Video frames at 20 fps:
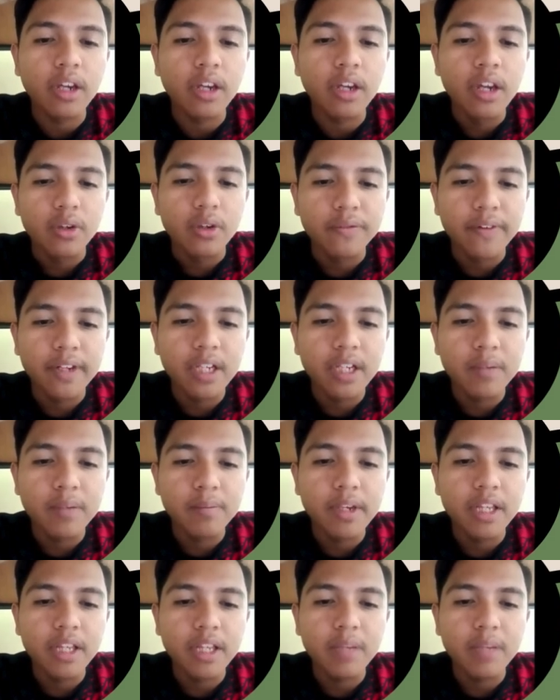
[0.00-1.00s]
To find the
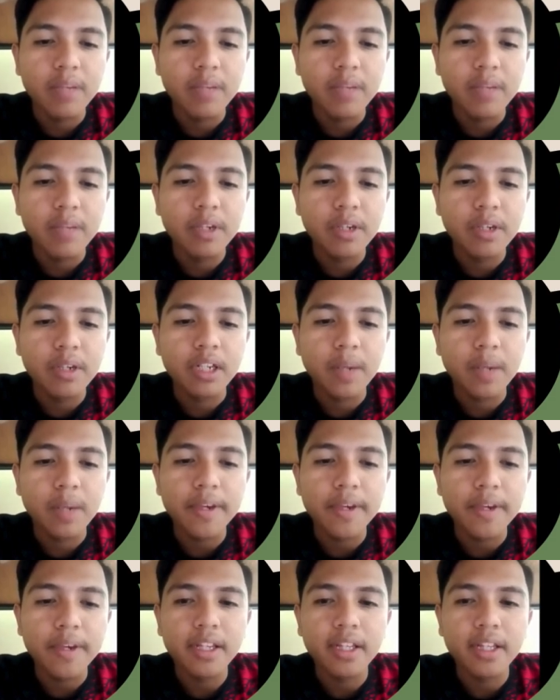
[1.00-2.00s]
maximum
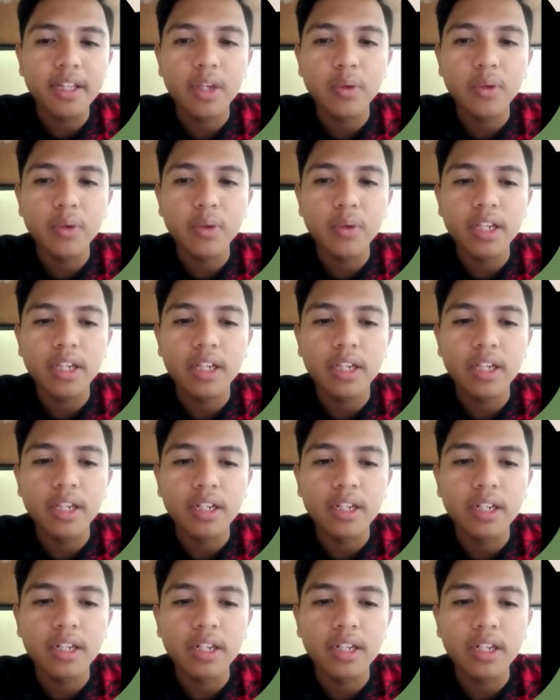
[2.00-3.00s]
capacity where
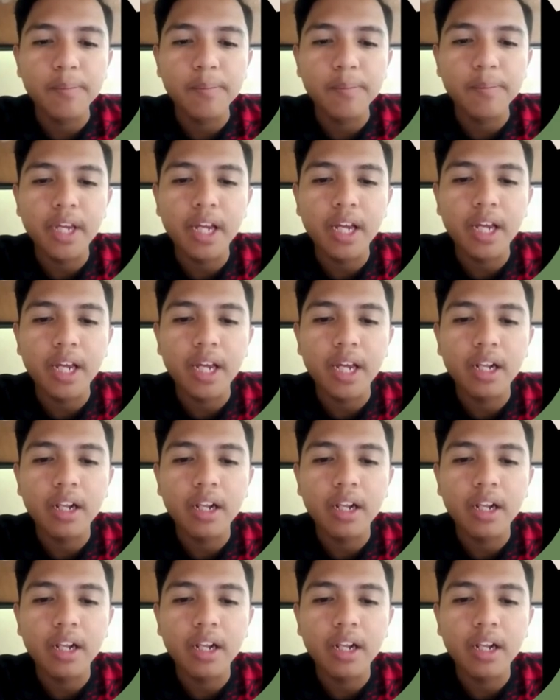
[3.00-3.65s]
the MPL